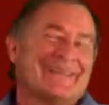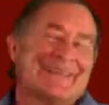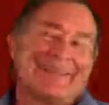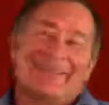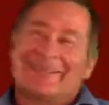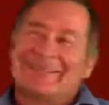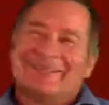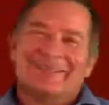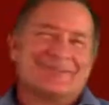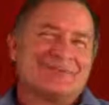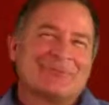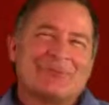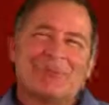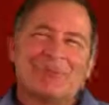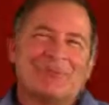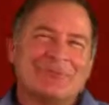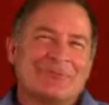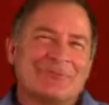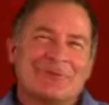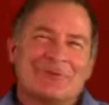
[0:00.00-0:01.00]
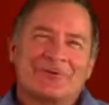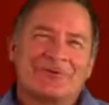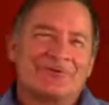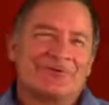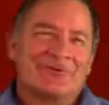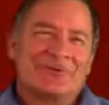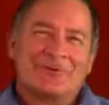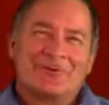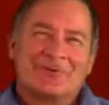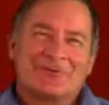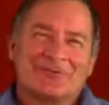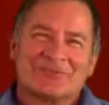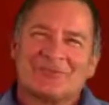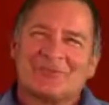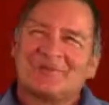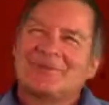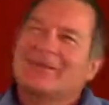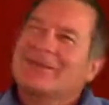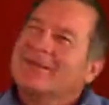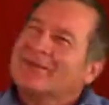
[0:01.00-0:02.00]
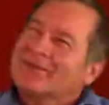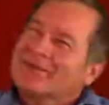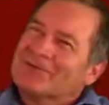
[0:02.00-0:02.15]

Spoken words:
It just won't work very well. So